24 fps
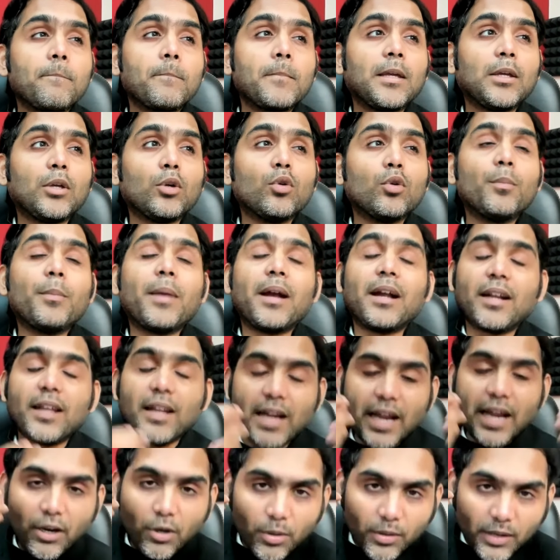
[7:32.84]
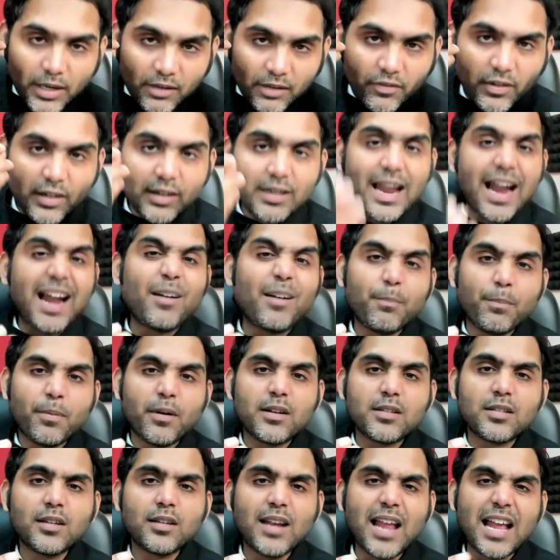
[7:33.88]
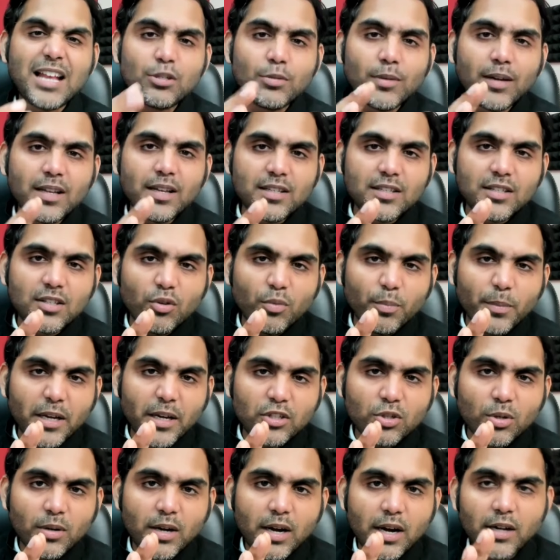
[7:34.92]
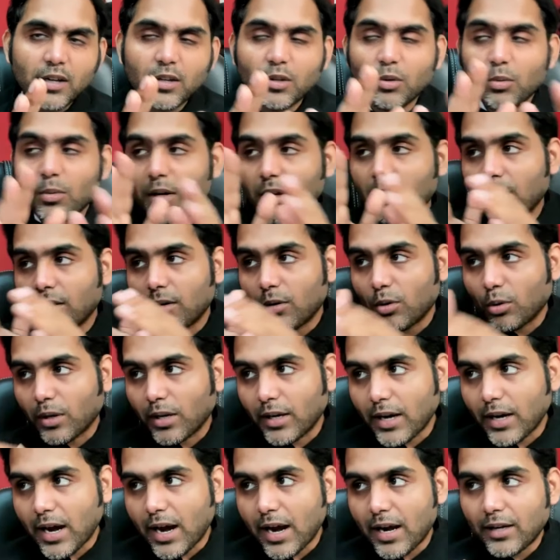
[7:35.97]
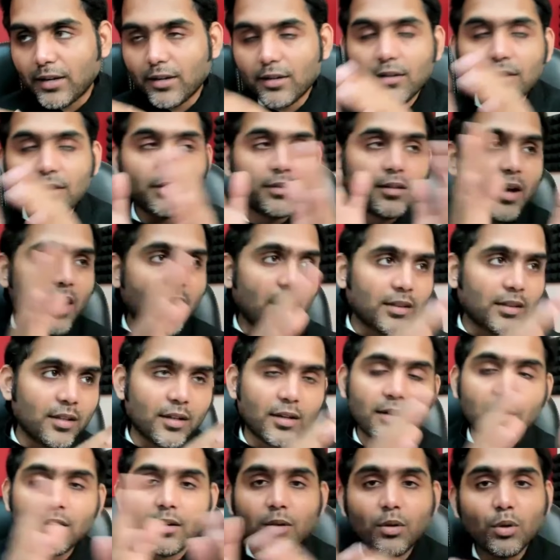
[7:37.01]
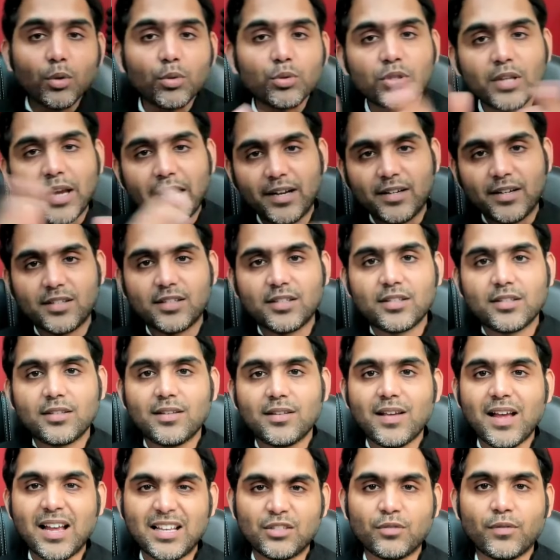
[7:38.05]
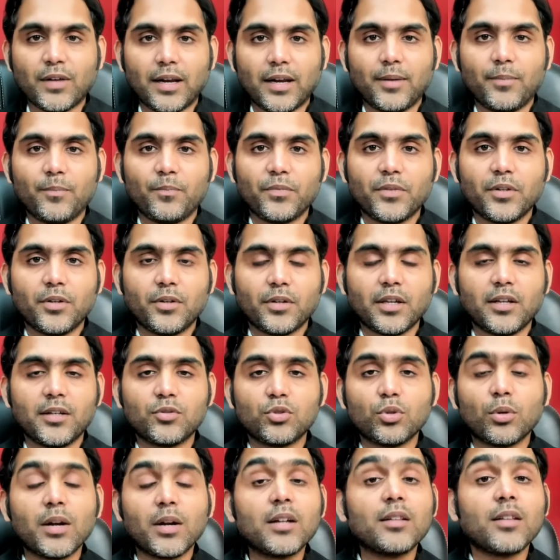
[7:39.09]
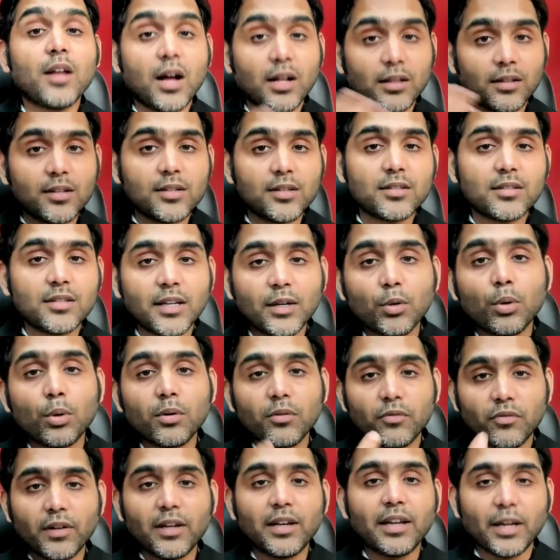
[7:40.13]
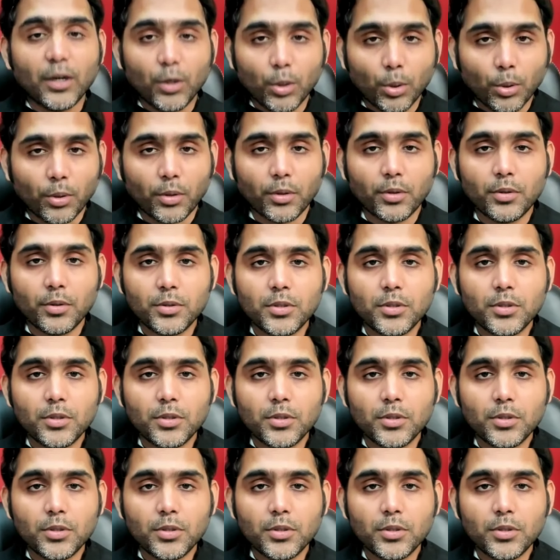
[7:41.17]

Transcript: you maintain eye contact with that person, as well as you make sure that you are looking at the other two sides as well. Okay, so that others, they don't feel ignored.